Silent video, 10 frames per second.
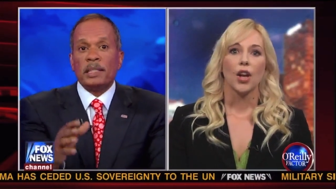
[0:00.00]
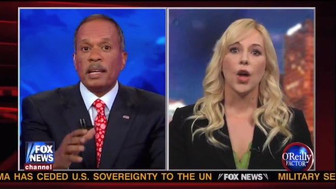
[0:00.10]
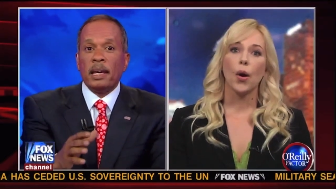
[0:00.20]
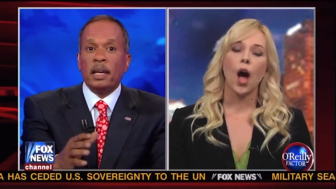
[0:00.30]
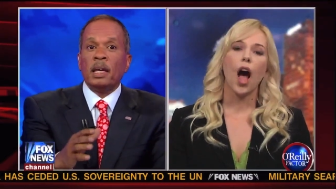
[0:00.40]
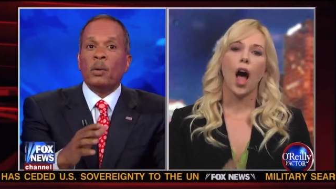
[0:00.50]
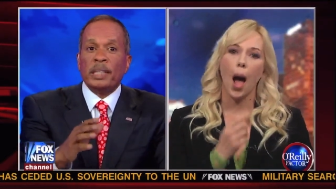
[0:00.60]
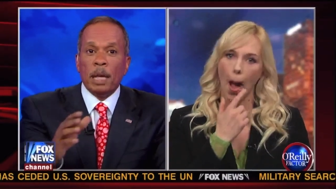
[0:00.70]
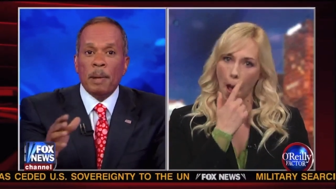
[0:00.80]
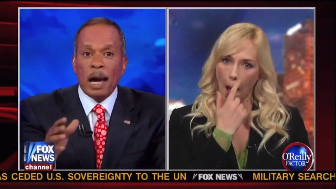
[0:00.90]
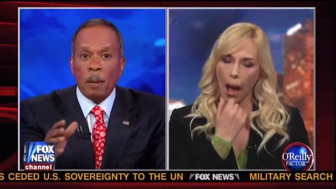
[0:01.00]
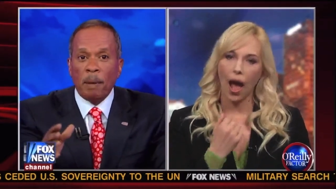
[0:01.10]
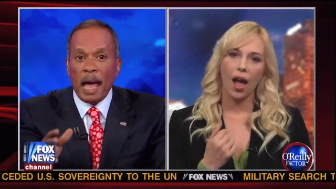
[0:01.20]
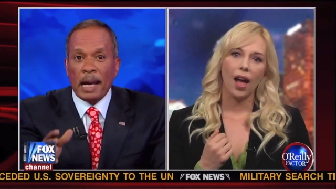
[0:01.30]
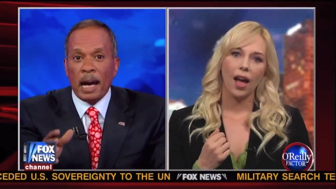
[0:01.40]
Speaker 1: me just now, tell you, with the amount of
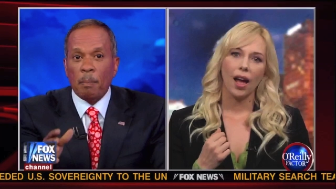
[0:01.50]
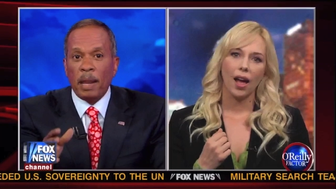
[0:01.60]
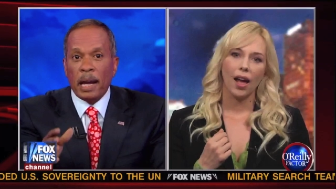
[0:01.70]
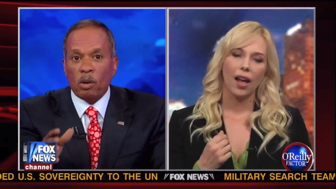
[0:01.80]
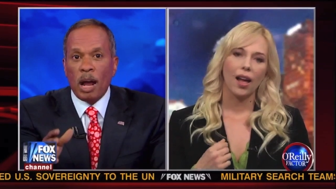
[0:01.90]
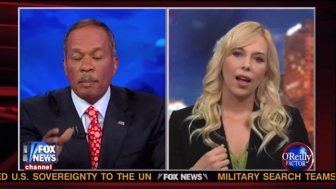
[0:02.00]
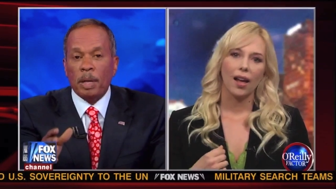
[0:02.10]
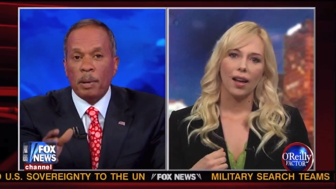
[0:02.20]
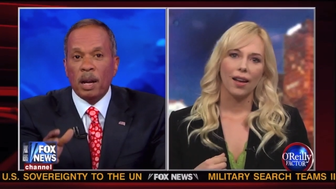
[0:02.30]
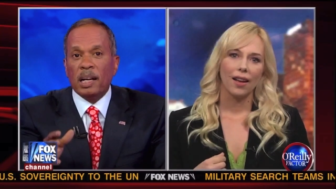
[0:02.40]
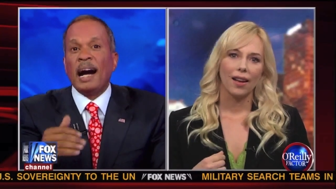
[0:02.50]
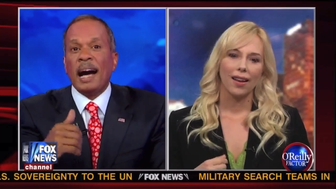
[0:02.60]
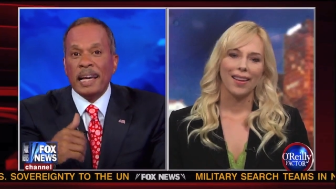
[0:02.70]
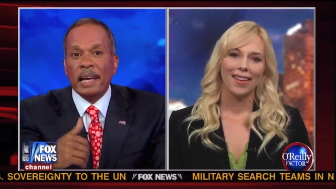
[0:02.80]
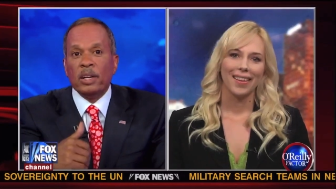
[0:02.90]
black on black crime in America,
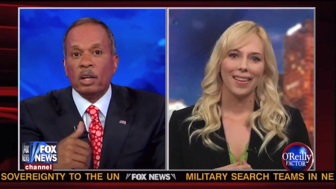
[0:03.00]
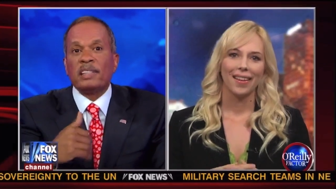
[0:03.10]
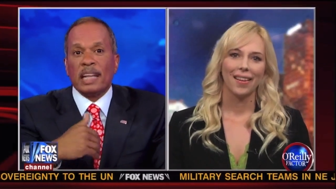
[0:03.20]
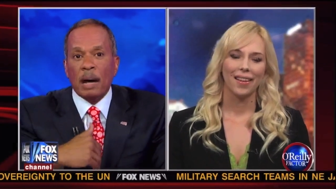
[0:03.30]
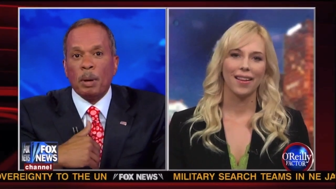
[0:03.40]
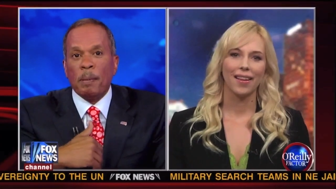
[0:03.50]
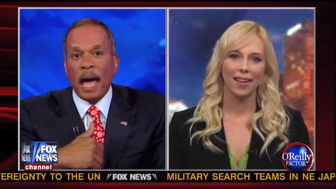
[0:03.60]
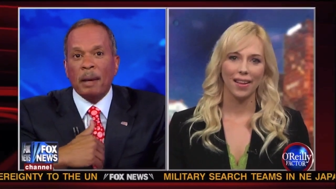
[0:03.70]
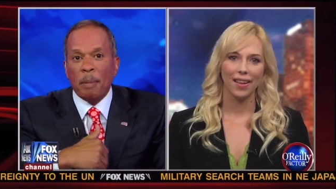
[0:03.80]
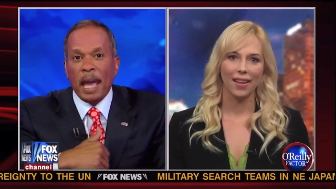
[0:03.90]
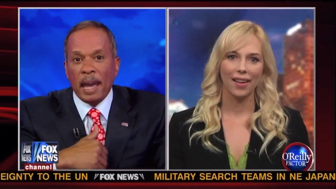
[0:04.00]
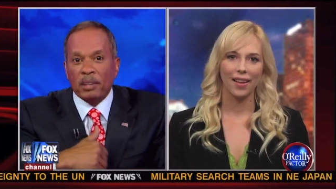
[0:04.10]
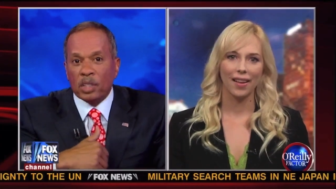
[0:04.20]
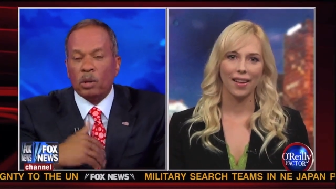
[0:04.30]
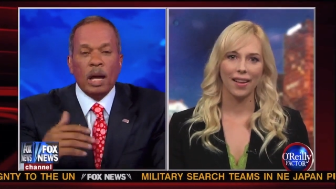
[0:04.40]
I get nervous and I'm a black
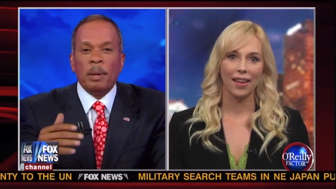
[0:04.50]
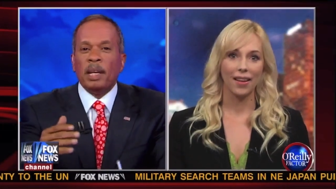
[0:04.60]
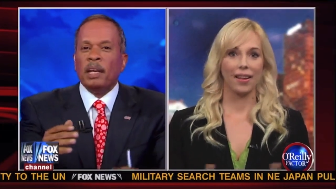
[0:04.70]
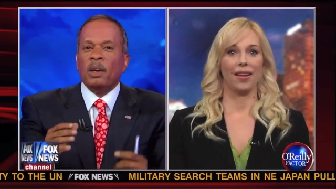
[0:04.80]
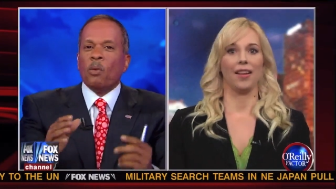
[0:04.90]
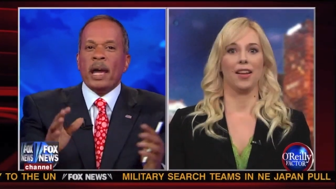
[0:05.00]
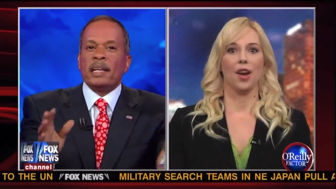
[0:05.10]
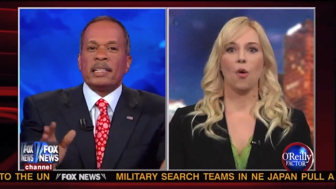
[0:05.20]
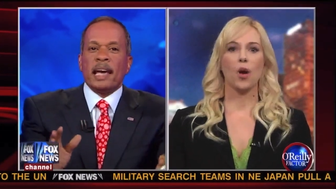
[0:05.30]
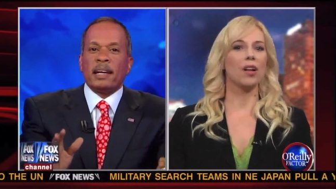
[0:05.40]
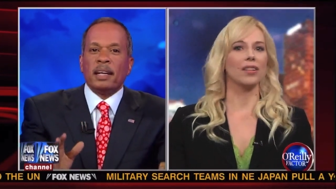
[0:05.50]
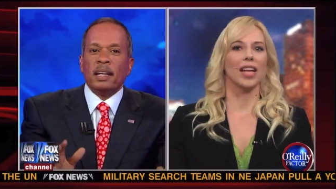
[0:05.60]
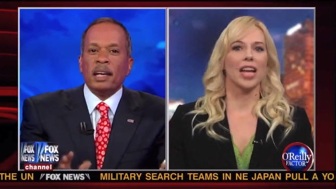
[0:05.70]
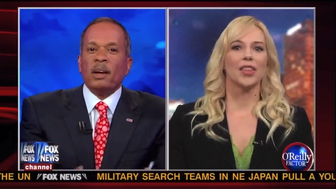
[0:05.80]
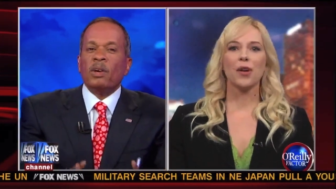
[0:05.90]
man. So, I mean, wait a second.
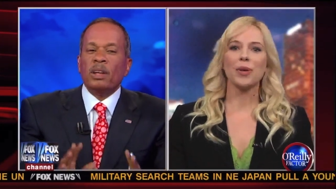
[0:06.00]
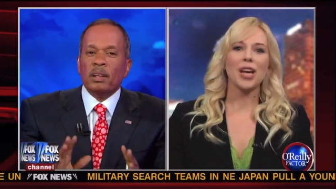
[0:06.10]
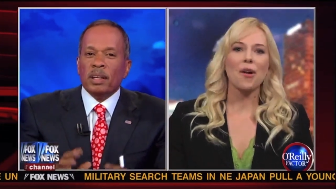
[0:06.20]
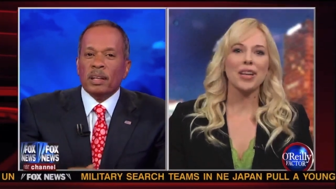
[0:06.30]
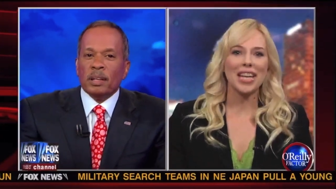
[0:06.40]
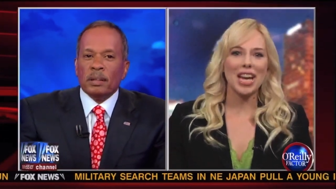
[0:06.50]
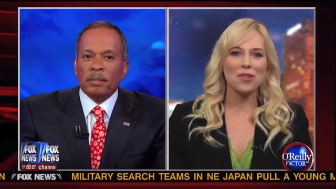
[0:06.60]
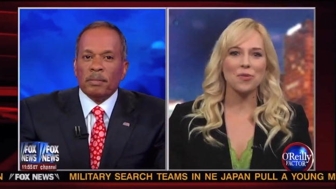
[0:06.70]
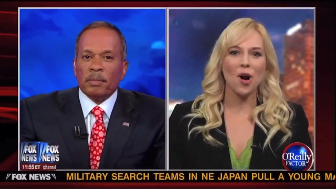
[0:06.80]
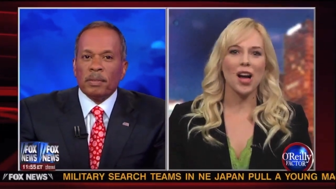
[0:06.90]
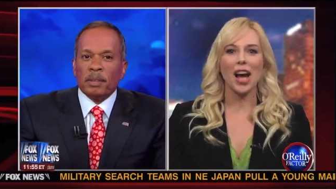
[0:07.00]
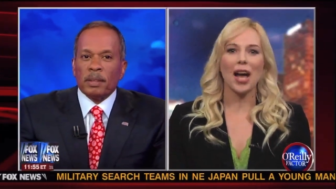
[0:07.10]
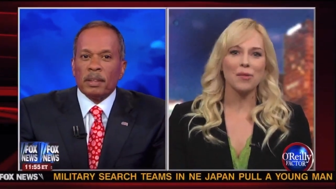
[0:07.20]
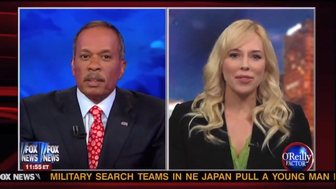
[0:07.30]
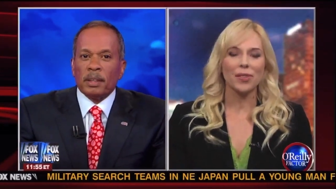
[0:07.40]
Well,
Speaker 2: there we go again, Juan.
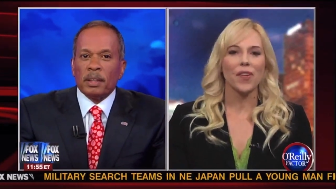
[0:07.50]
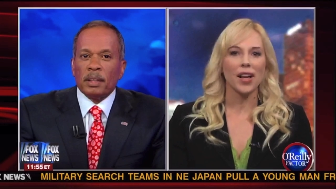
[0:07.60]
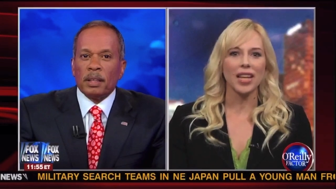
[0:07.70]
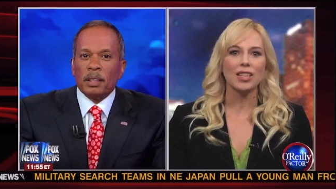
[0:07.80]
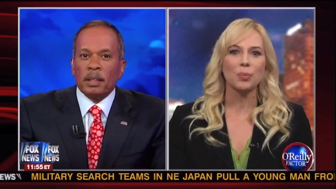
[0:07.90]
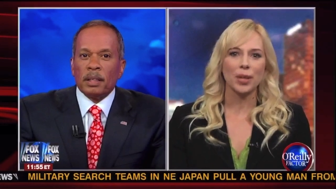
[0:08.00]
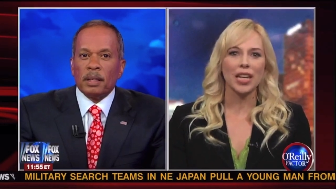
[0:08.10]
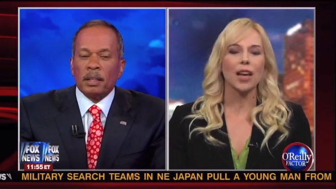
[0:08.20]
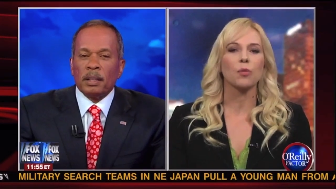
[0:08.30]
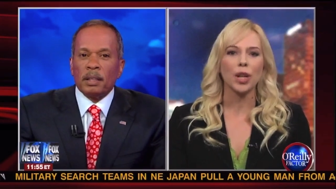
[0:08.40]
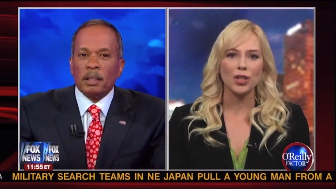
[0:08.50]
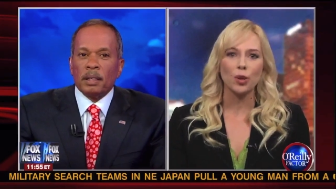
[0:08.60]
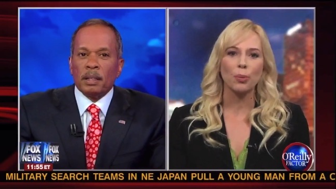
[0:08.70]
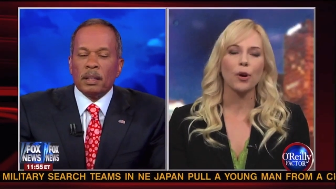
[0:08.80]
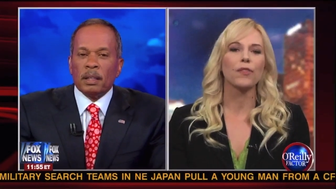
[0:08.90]
I would find that to be a
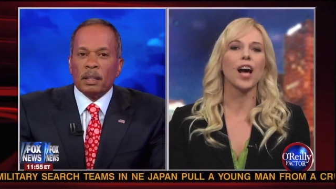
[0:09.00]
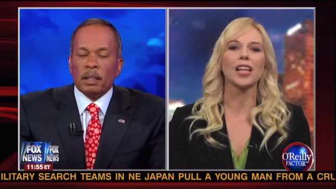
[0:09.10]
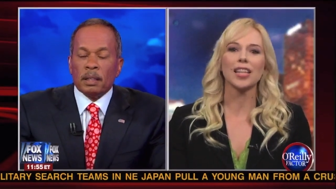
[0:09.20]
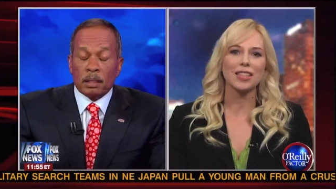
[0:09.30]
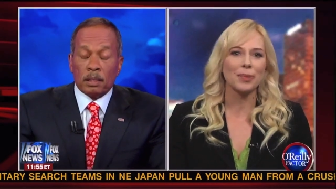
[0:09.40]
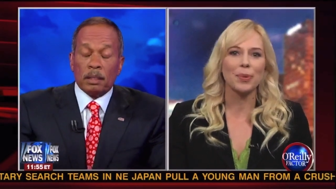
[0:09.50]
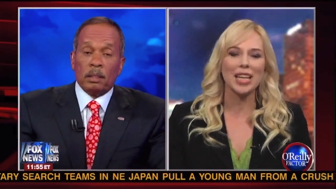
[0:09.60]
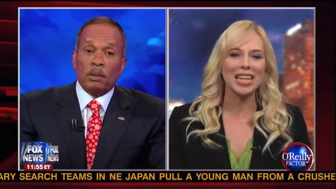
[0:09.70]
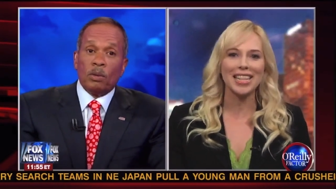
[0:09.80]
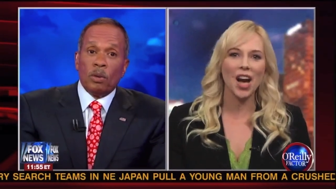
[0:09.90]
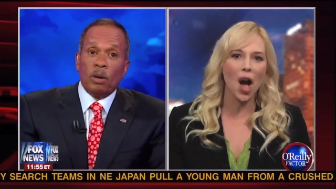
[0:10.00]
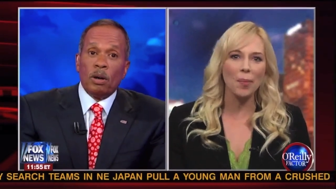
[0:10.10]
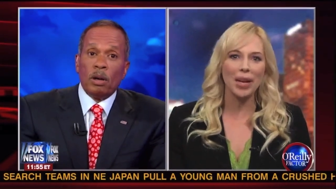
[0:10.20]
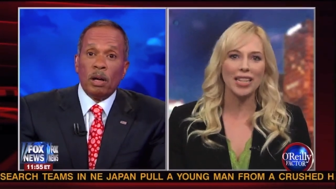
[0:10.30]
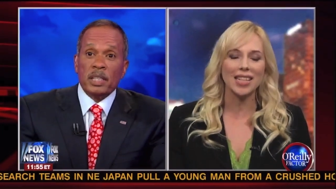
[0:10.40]
racial profiling. It's a bigoted
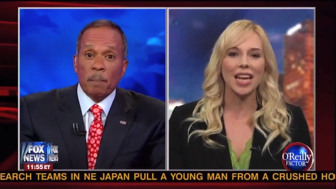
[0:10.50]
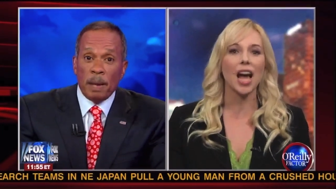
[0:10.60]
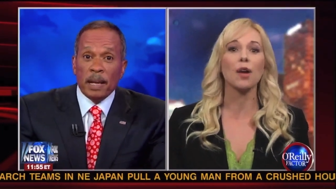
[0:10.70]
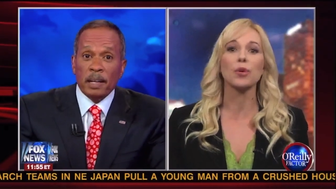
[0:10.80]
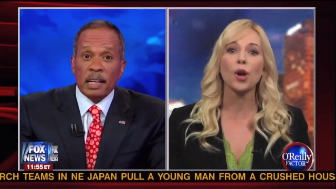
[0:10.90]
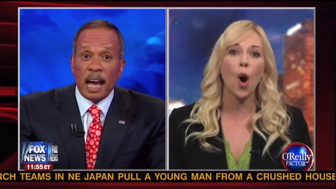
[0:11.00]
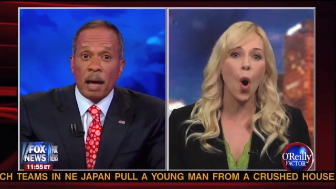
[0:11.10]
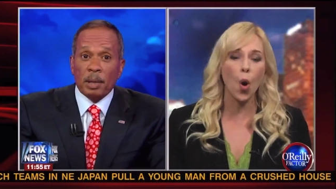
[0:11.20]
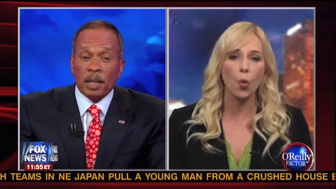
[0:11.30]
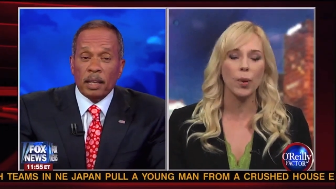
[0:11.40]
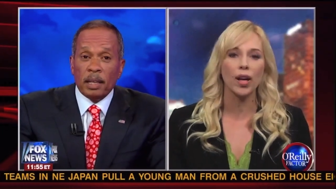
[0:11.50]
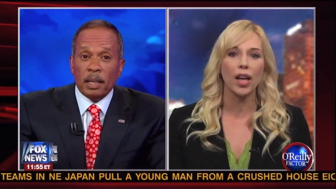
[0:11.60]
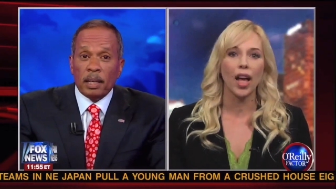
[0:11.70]
comment. It's a bigoted and I would comment. Hope